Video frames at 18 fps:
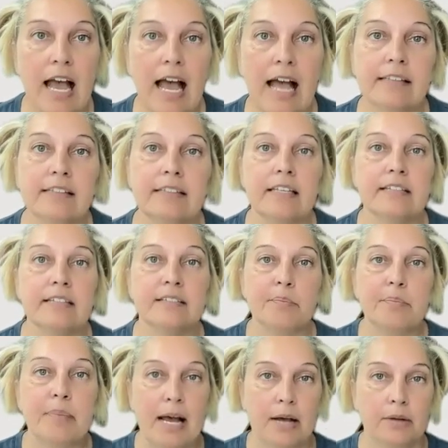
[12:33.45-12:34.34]
As he is
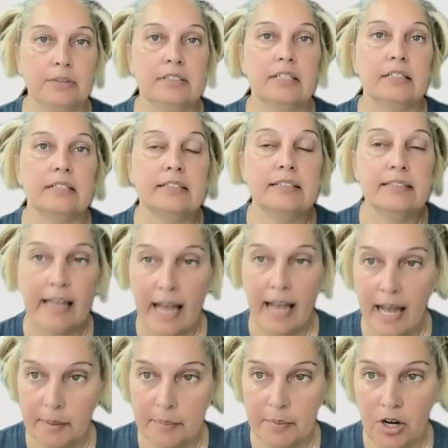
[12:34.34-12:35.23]
about to
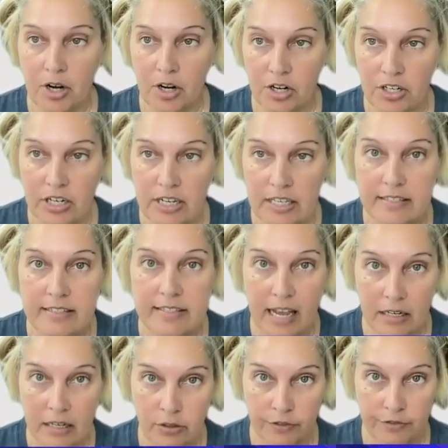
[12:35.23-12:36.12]
stab her and
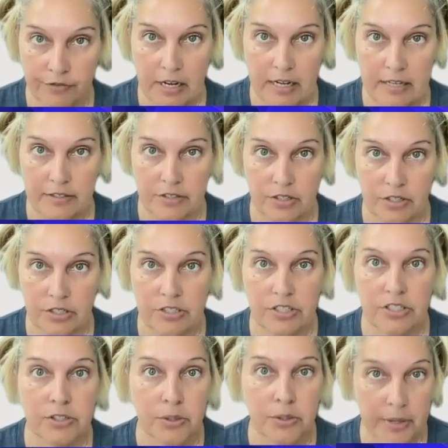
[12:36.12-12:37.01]
sacrifice her
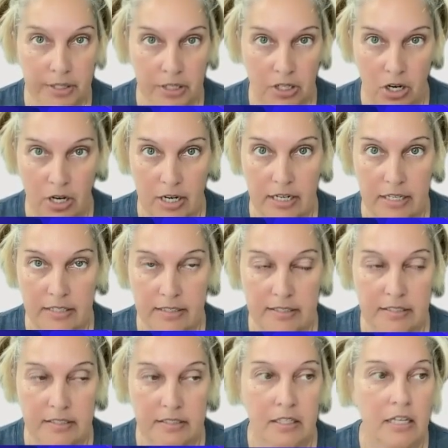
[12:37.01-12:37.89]
to the
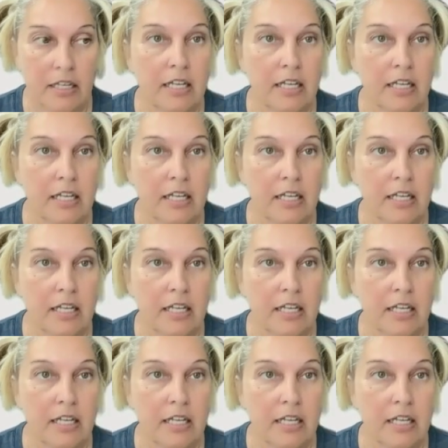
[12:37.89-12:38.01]
goddess,